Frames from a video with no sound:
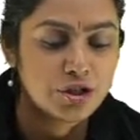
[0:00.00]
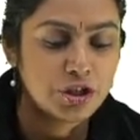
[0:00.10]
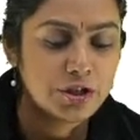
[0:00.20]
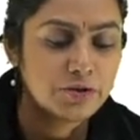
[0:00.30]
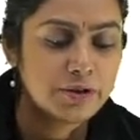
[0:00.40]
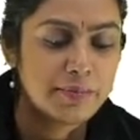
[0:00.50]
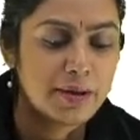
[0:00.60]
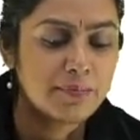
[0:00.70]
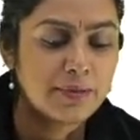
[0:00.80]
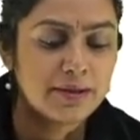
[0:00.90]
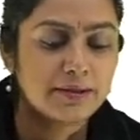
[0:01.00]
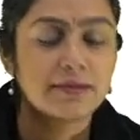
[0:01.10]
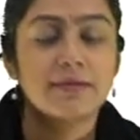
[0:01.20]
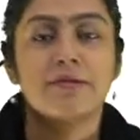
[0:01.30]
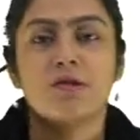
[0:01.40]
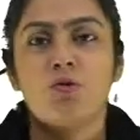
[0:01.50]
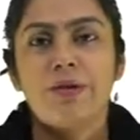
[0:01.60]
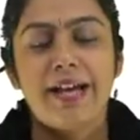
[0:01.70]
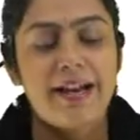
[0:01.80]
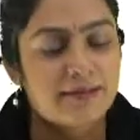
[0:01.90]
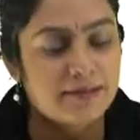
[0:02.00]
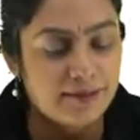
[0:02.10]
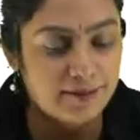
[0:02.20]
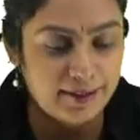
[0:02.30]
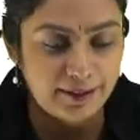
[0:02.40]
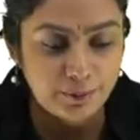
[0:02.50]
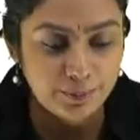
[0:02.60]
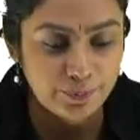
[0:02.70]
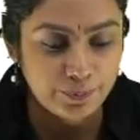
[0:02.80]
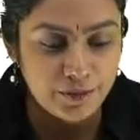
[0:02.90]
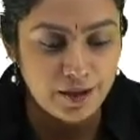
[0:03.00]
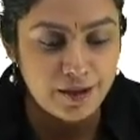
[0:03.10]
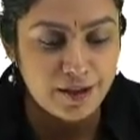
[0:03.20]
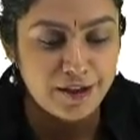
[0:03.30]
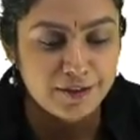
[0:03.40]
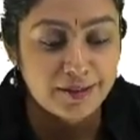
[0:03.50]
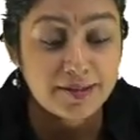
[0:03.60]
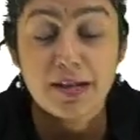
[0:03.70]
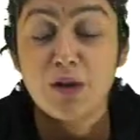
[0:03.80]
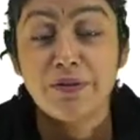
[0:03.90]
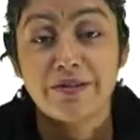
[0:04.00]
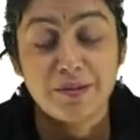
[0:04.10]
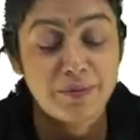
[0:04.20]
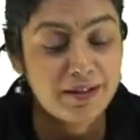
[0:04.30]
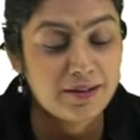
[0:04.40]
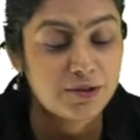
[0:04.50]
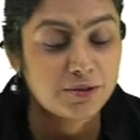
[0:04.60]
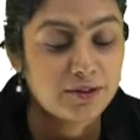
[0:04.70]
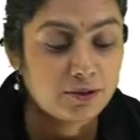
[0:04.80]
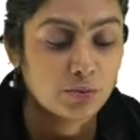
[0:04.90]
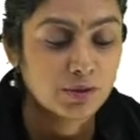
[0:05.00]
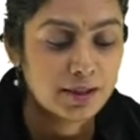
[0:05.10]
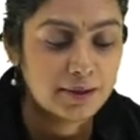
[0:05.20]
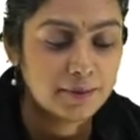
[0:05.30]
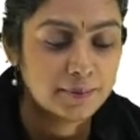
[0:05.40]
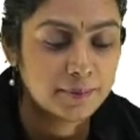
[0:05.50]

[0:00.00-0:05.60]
Do you remember the zodiac sign that sounds similar to this word?